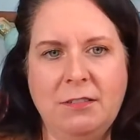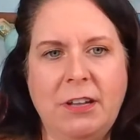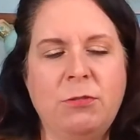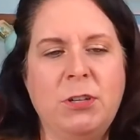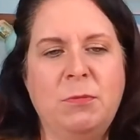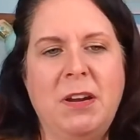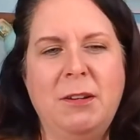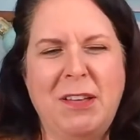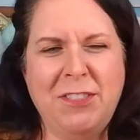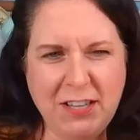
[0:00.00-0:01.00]
like when you married
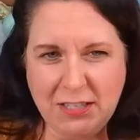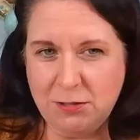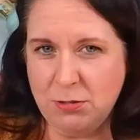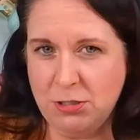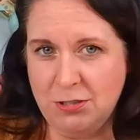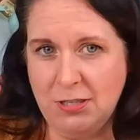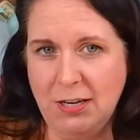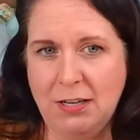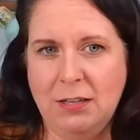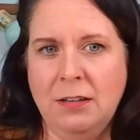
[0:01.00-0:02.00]
him? I think that's what you're
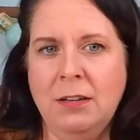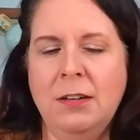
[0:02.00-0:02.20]
saying.